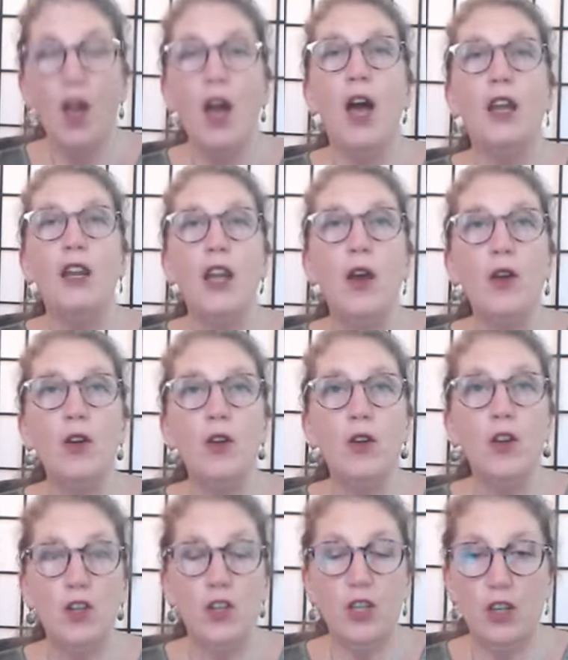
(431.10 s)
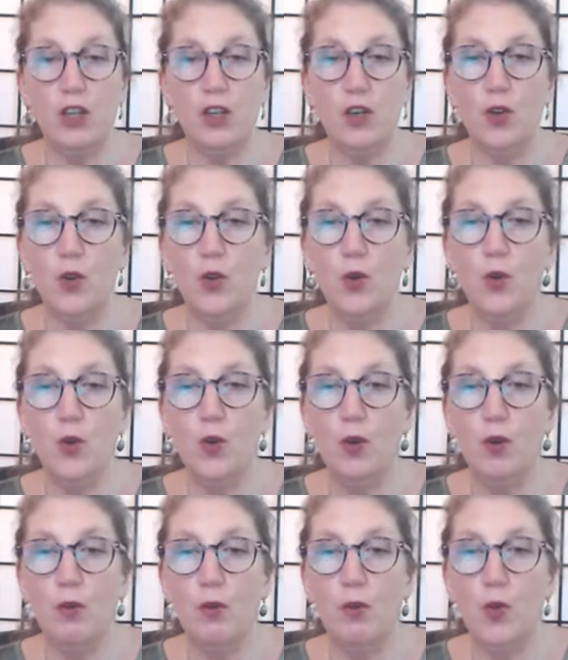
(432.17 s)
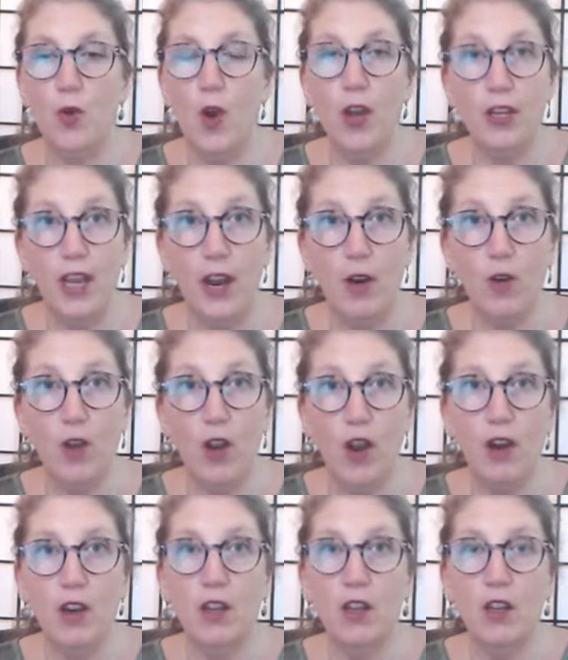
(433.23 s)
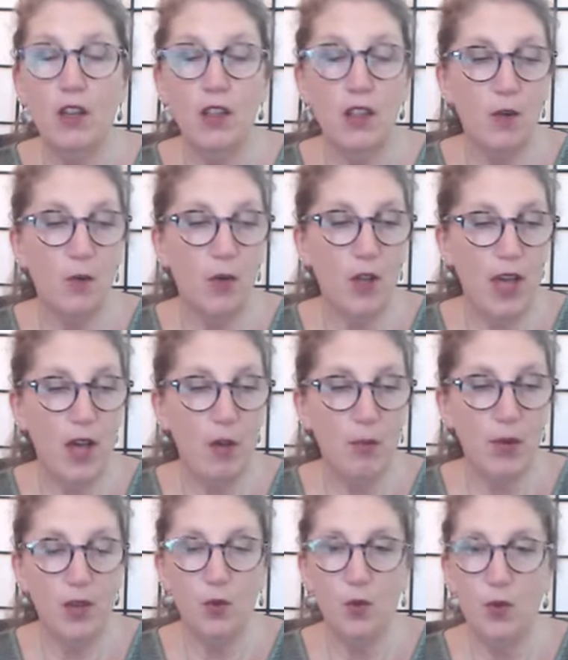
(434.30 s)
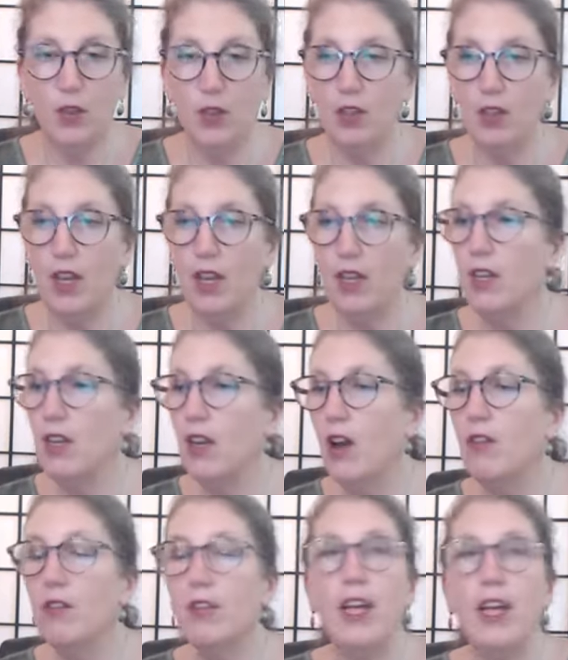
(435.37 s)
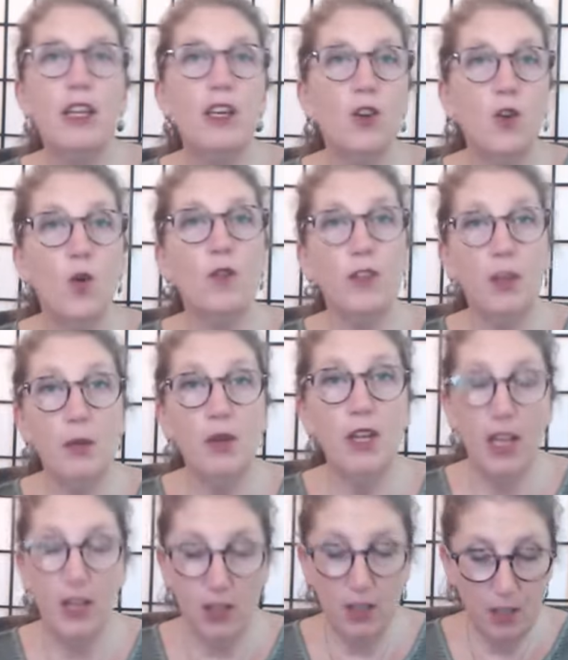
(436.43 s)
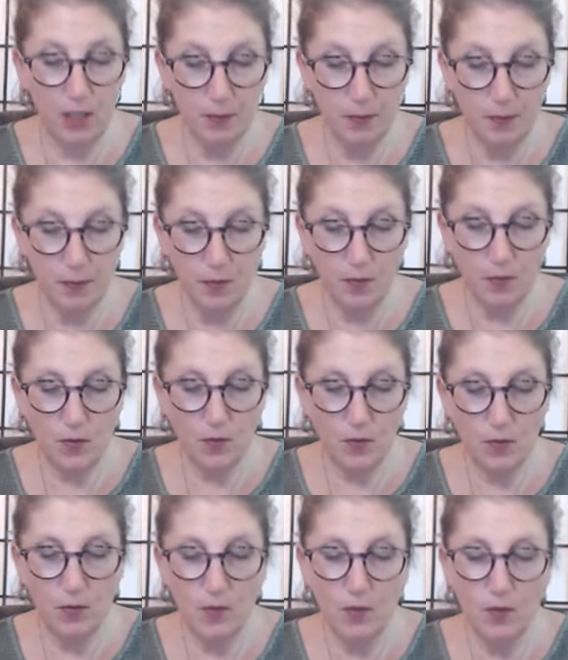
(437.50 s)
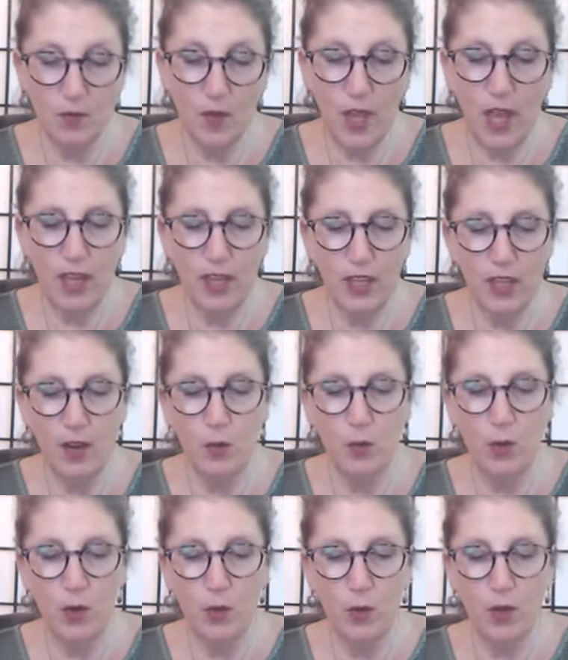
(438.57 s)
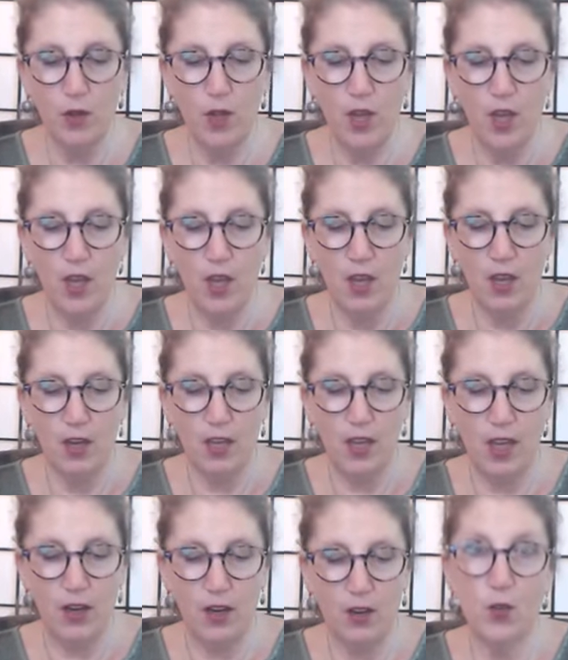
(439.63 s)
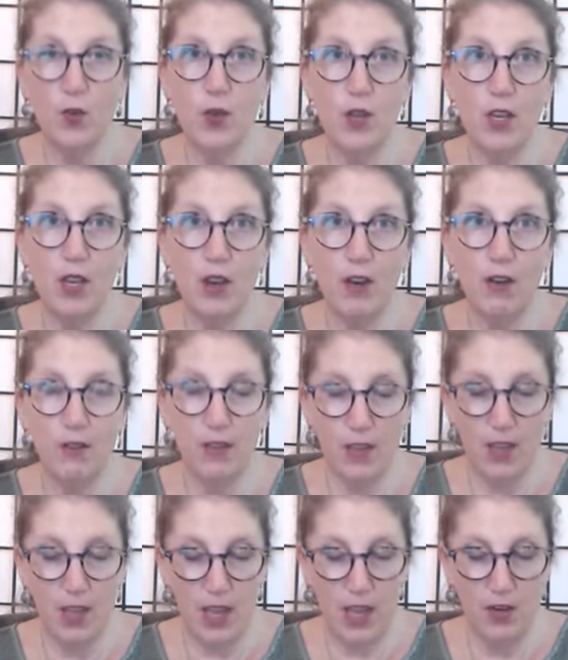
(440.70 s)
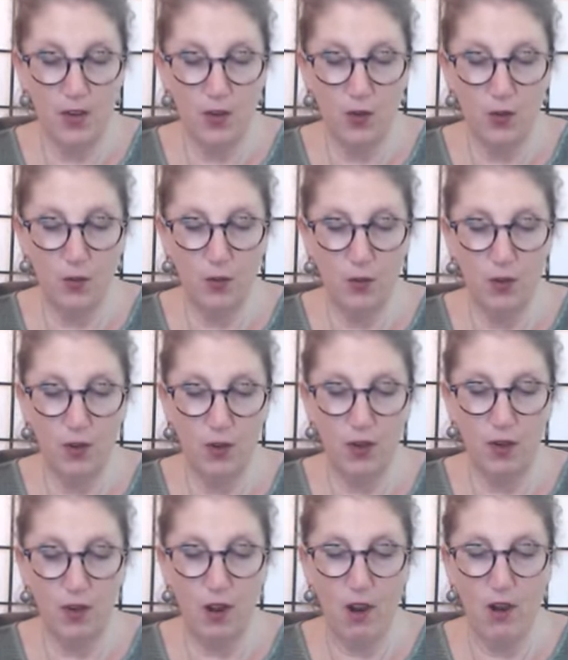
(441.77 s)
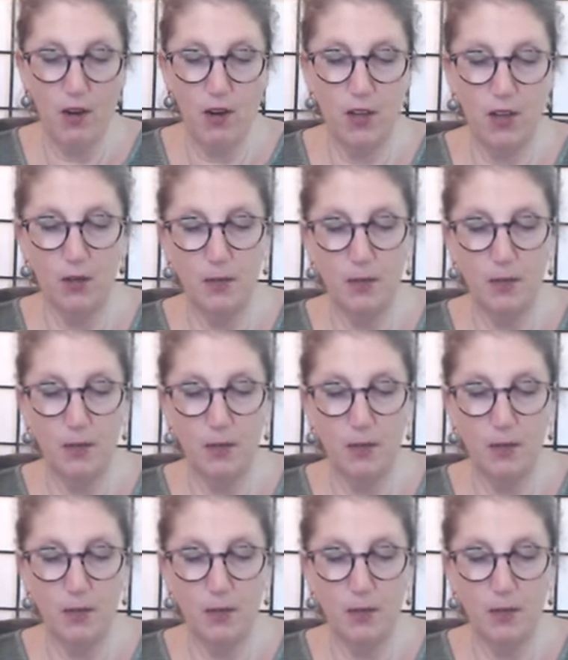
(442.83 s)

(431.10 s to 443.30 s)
Now I'm going to draw a tarot card that will help us with this idea of letting go of limitations. And then we will get 3 of the angel cards.